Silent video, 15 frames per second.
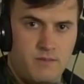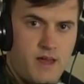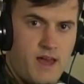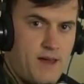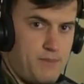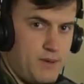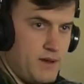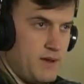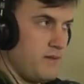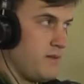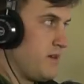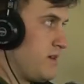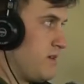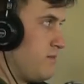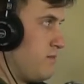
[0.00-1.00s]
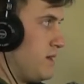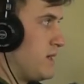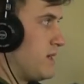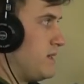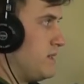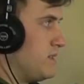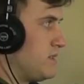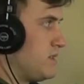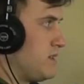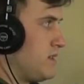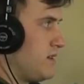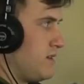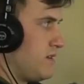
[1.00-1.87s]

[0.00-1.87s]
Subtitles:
happen because